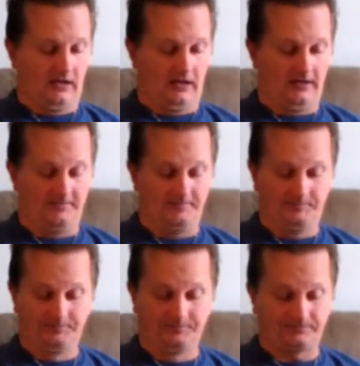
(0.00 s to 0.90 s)

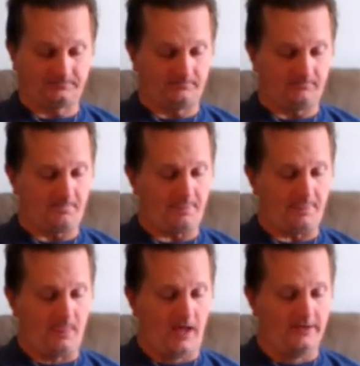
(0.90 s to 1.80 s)

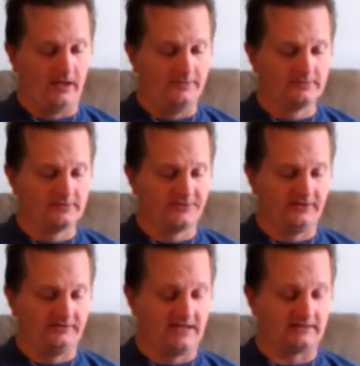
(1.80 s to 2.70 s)
Another
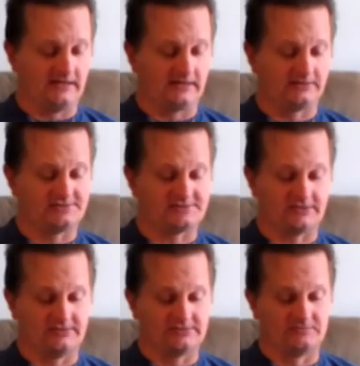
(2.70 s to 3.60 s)
thing that
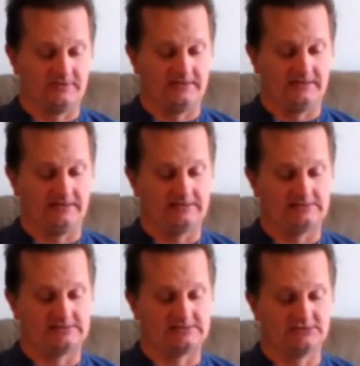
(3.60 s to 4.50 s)
concerns me
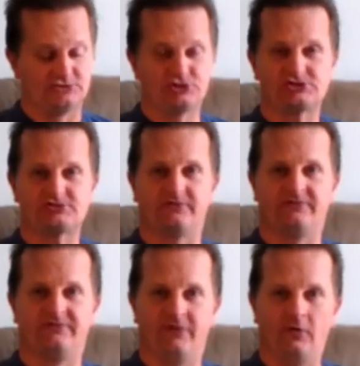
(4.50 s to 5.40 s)
is just
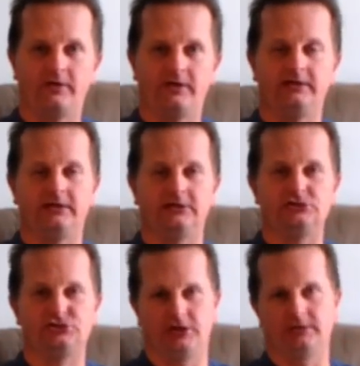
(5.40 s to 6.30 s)
voting
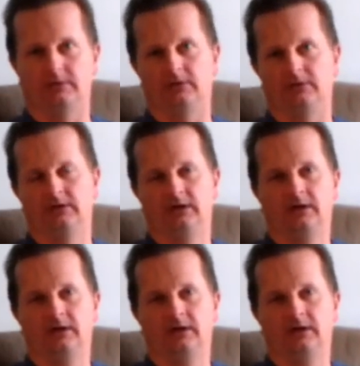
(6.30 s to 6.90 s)
in general.